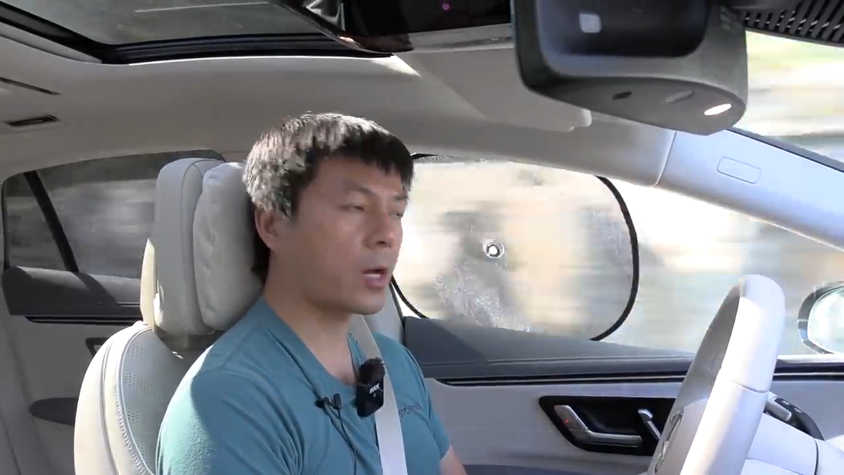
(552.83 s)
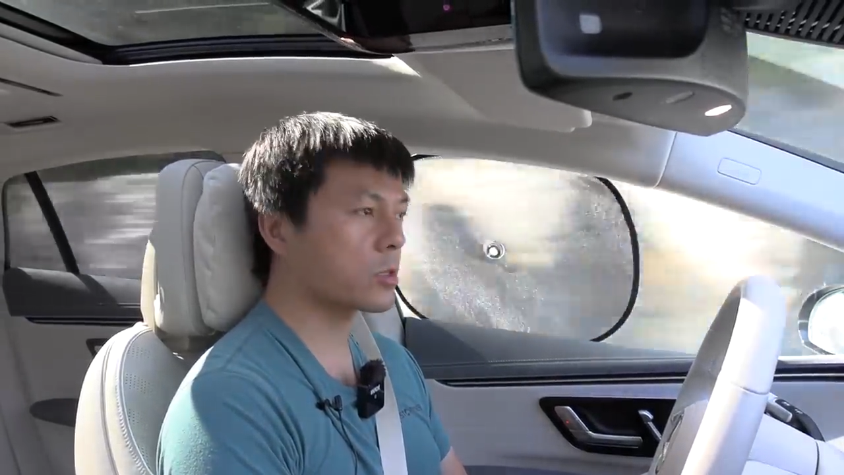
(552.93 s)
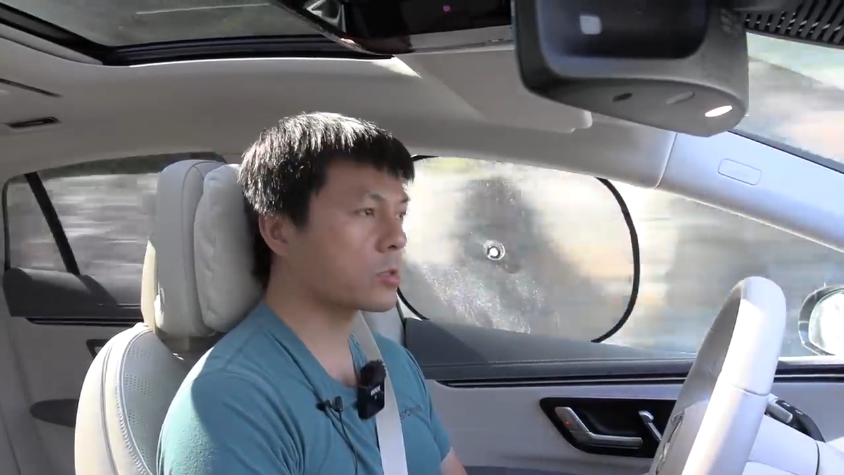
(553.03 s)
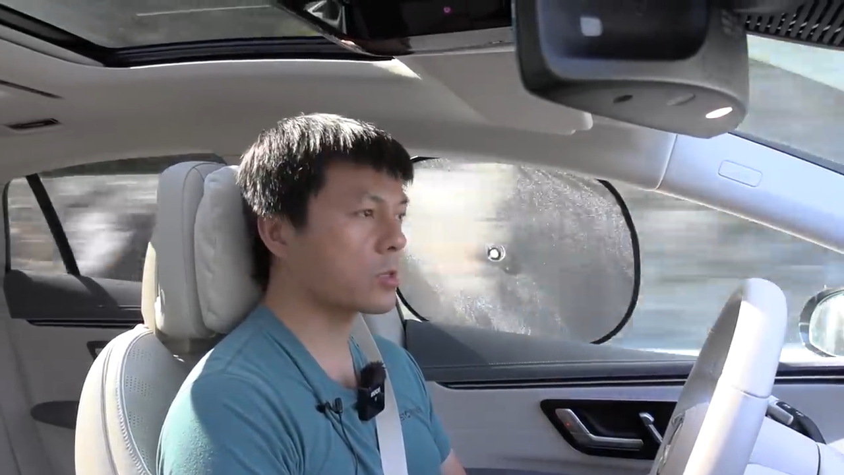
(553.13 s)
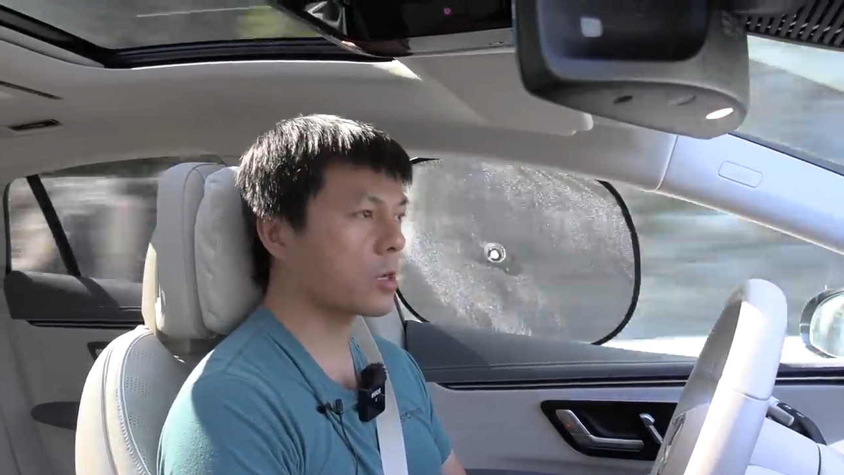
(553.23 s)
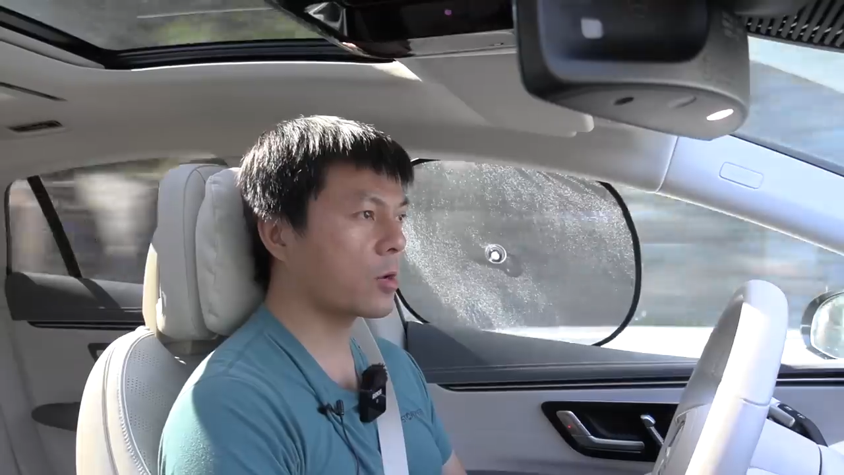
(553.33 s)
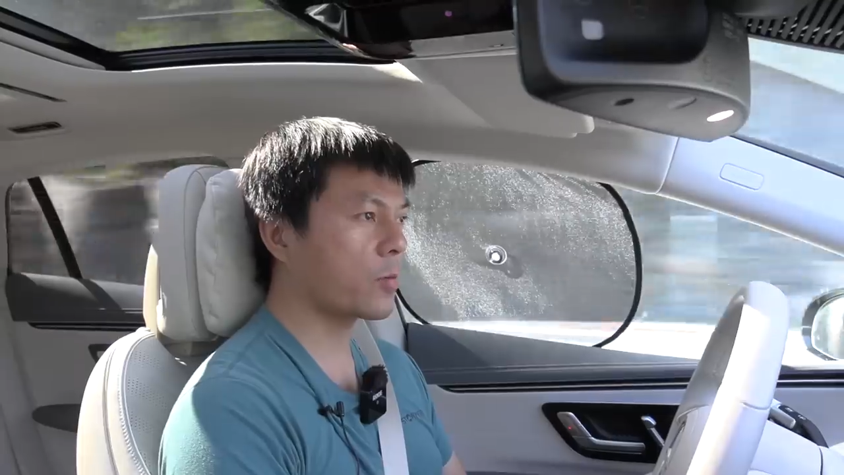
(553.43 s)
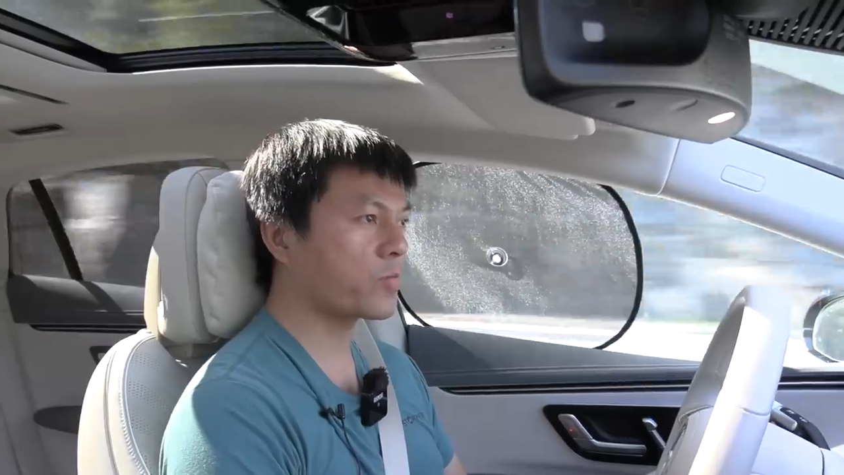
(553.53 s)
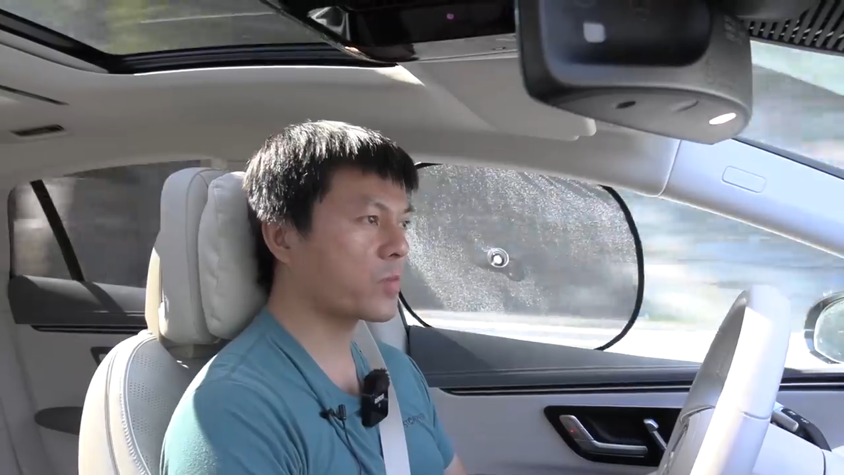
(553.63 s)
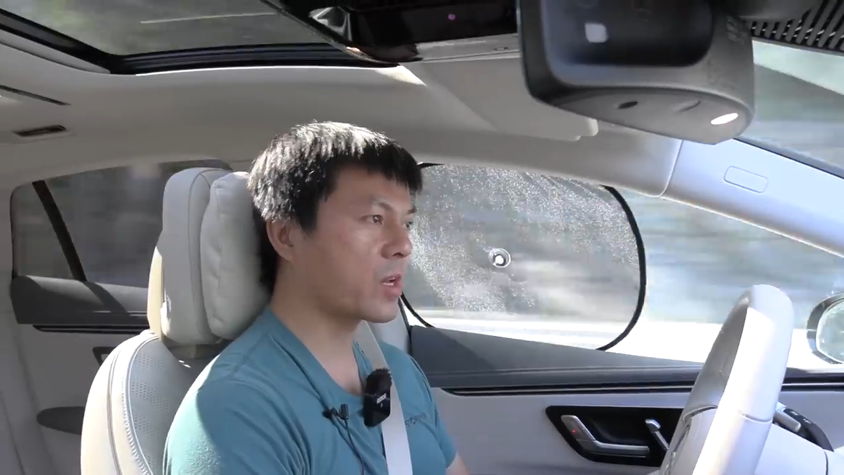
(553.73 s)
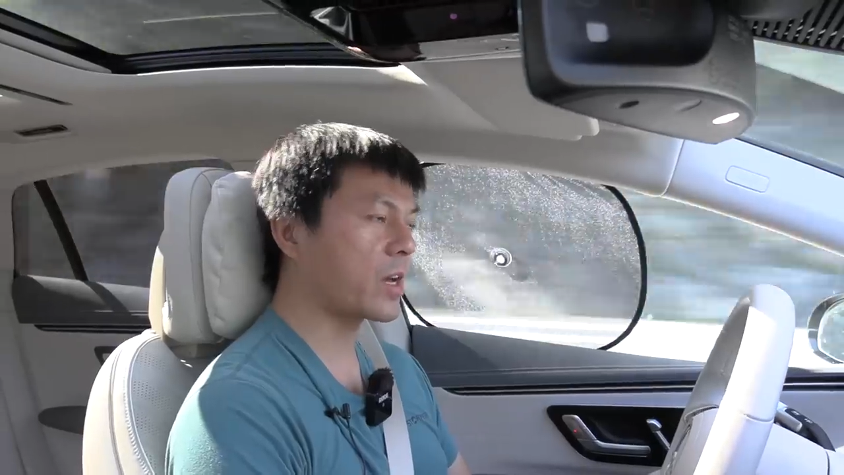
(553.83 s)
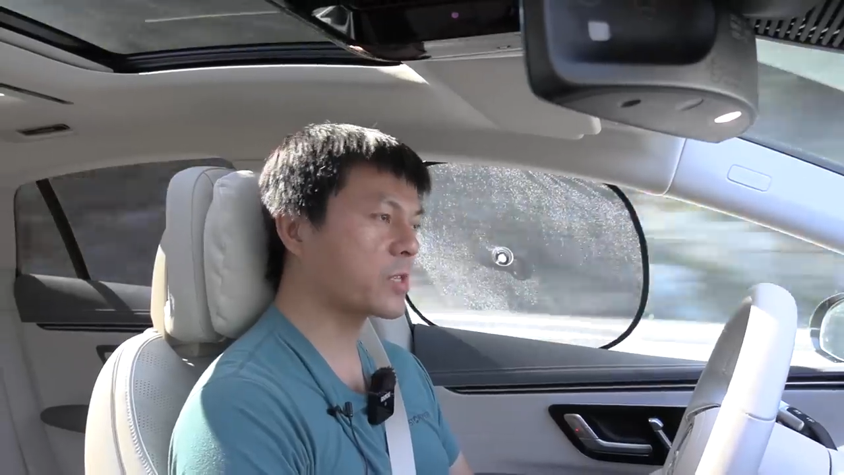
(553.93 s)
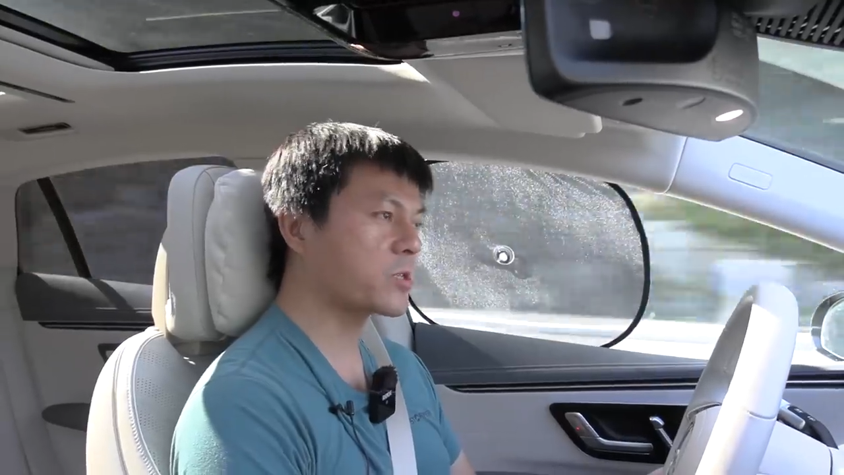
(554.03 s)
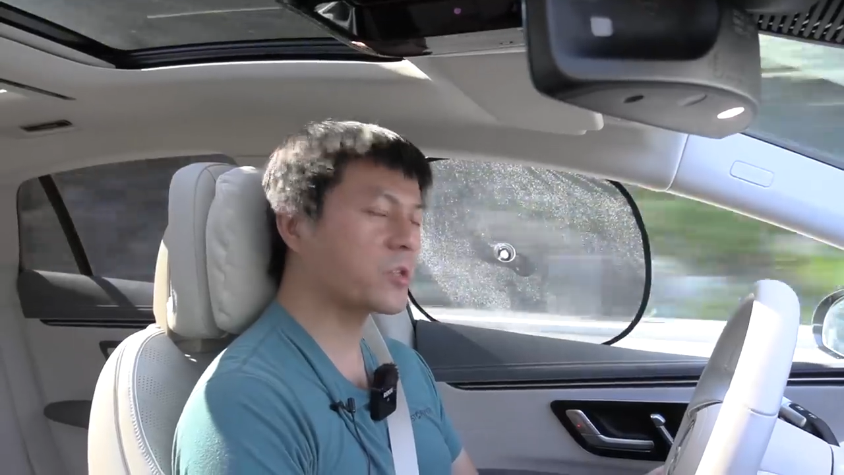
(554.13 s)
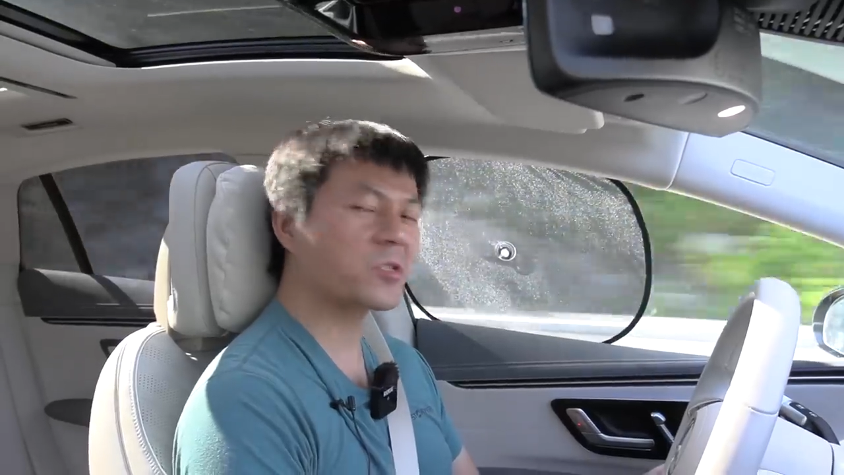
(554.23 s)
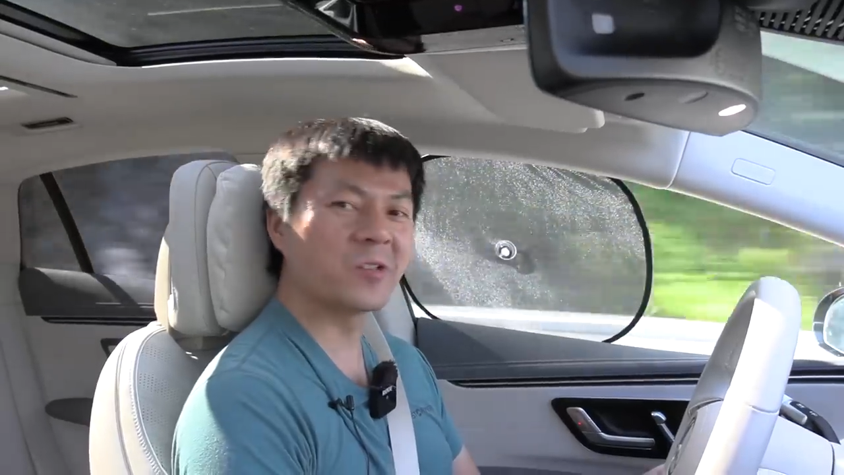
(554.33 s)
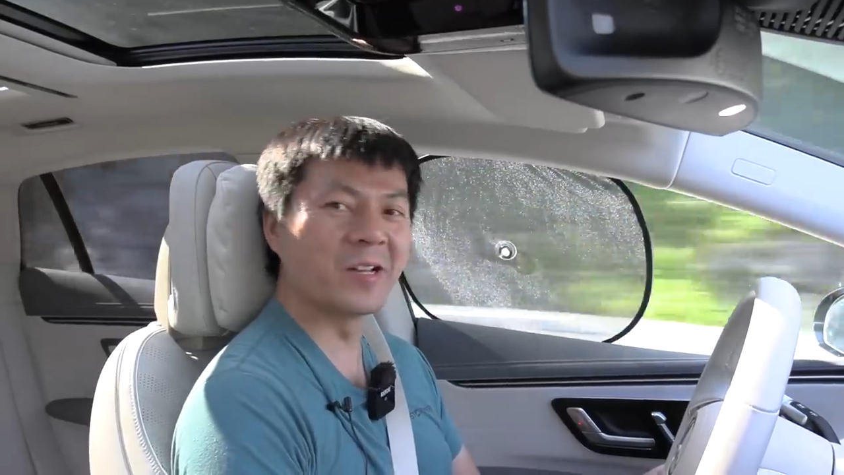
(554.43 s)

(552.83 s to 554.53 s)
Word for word: at um, the gas station.